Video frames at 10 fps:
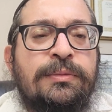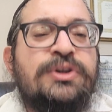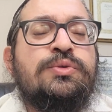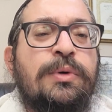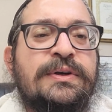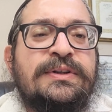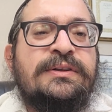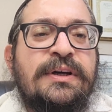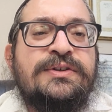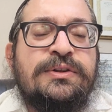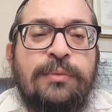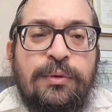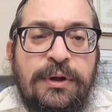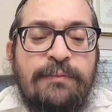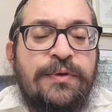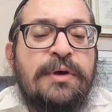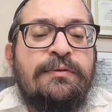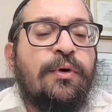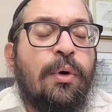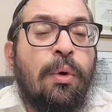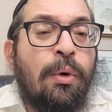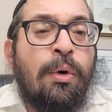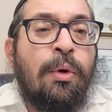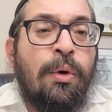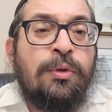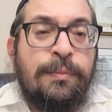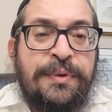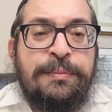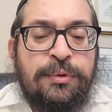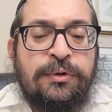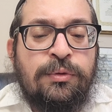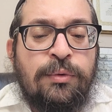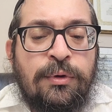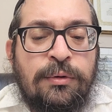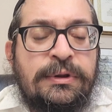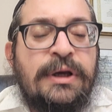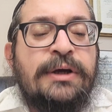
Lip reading: This was a testimony for all the people in the world,